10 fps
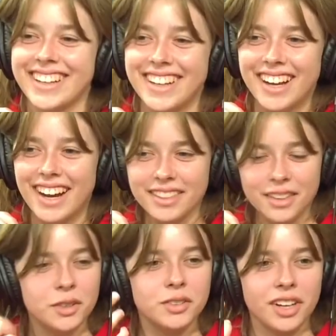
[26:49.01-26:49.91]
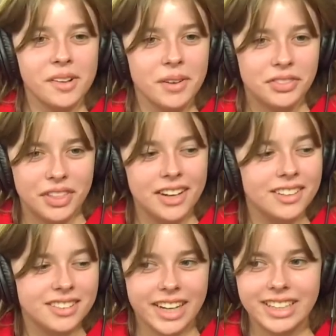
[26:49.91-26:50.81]
Hey I thought you were talking about way, their
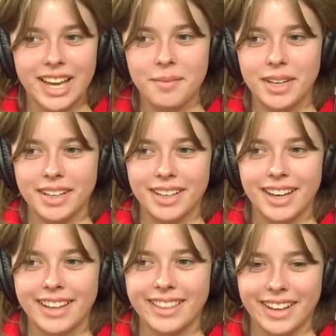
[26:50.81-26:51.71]
talking dynamic, about this, like, dynamic, and like